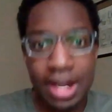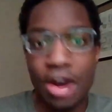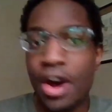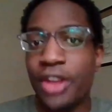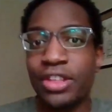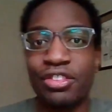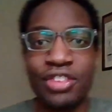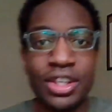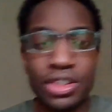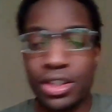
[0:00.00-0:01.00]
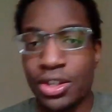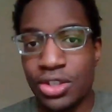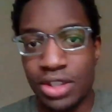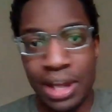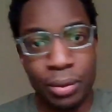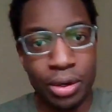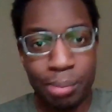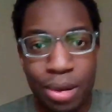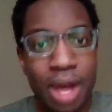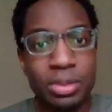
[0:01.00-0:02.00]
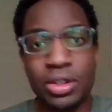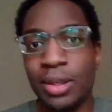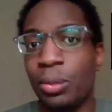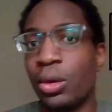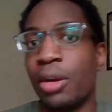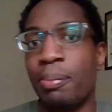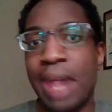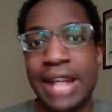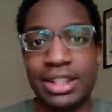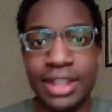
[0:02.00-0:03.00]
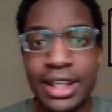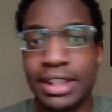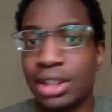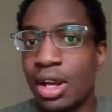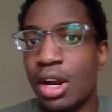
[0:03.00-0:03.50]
all the features that were on PropStream were on batch leads.